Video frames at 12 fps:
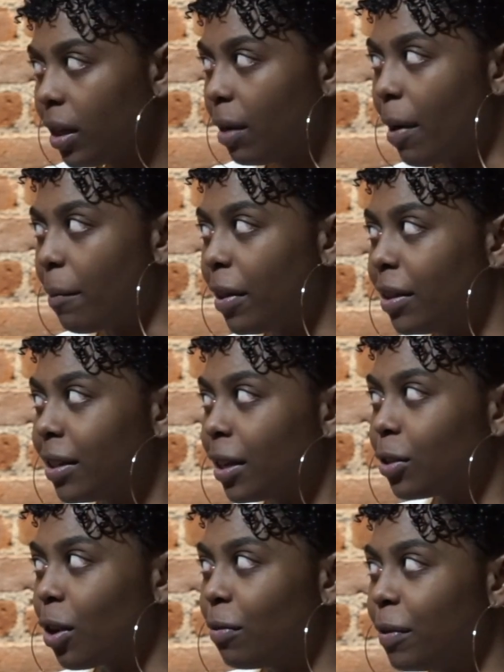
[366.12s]
my brother's
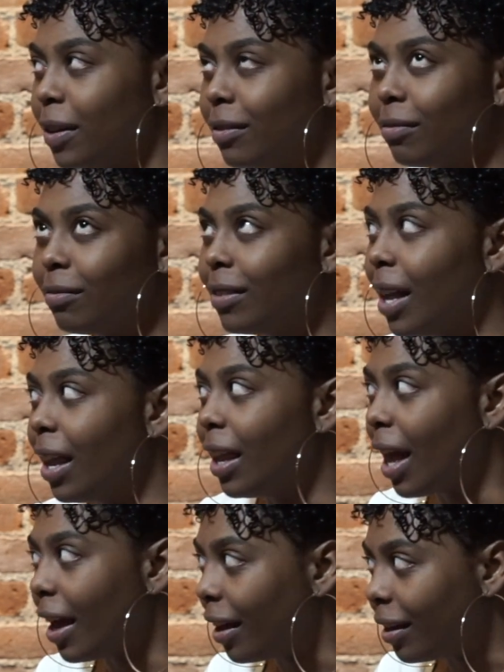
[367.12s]
ex-girlfriend,
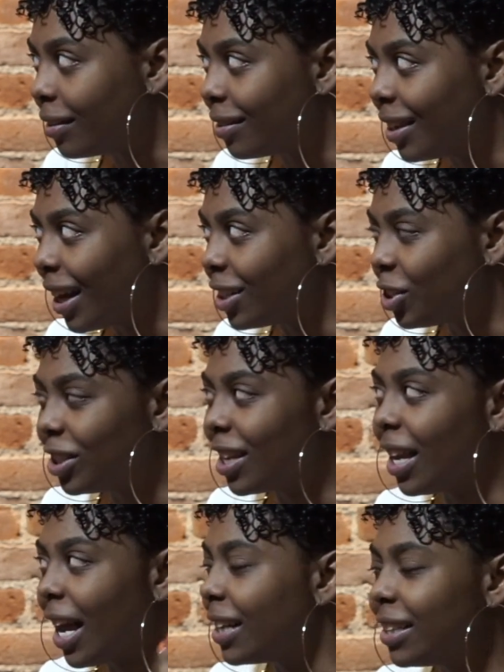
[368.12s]
light. Like, yeah, she's a
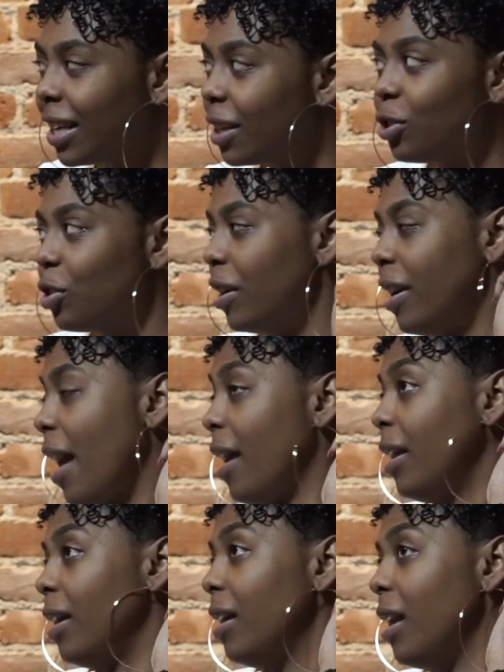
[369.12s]
light-skinned
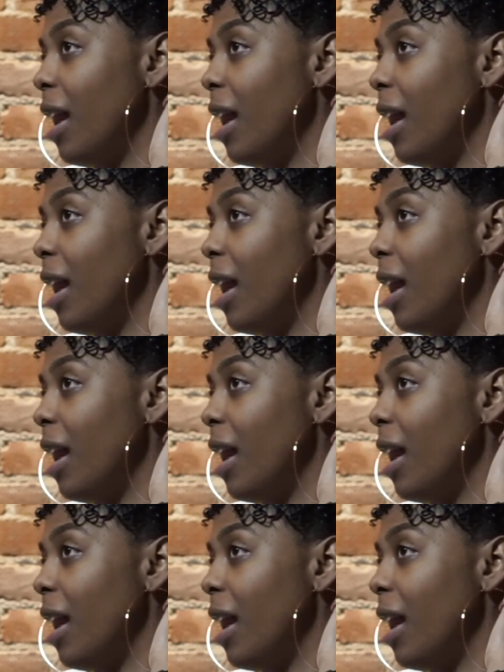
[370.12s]
Trinidadian,